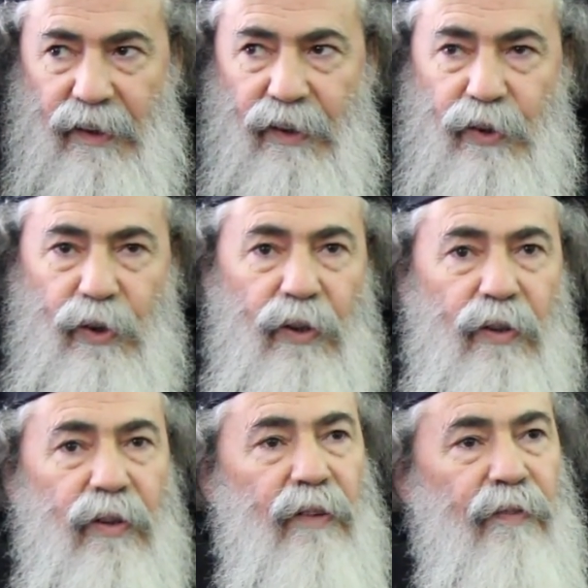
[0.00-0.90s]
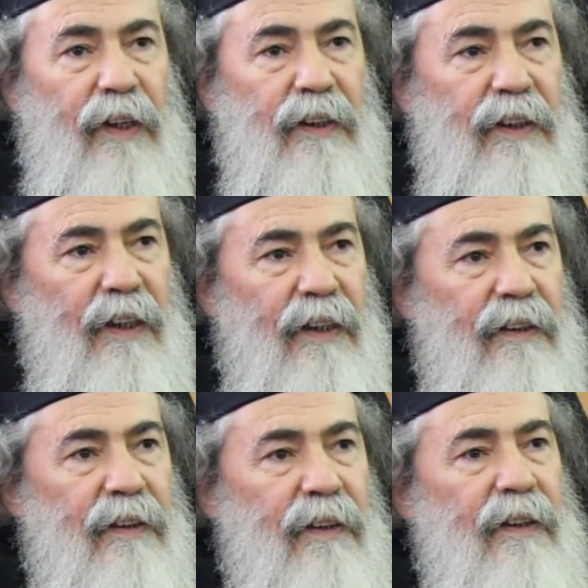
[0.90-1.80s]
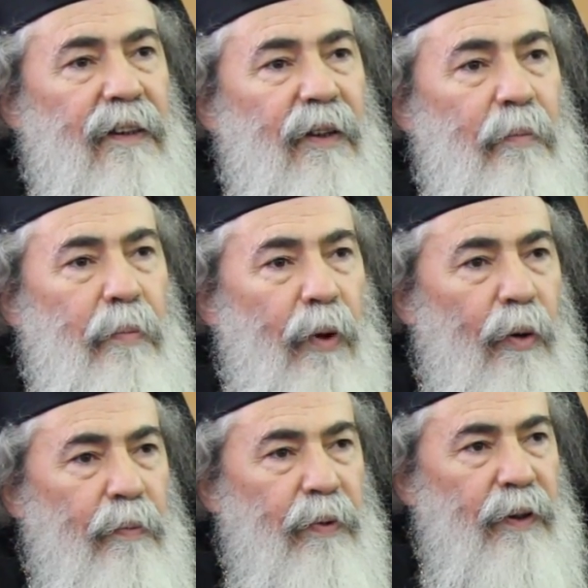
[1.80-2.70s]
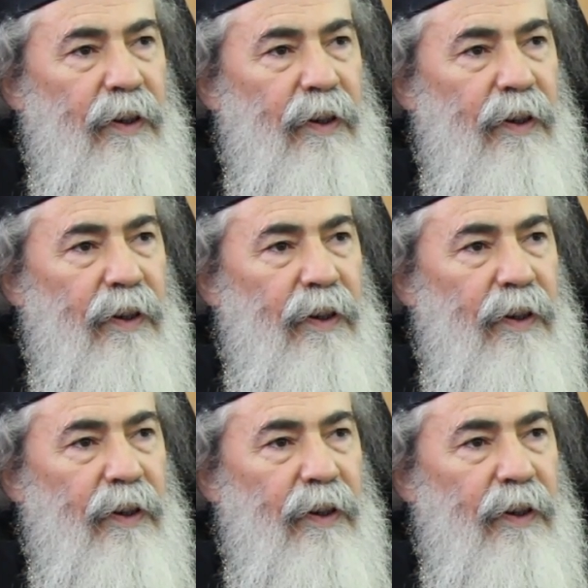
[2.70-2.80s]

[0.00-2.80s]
So the Vatican, the Pope,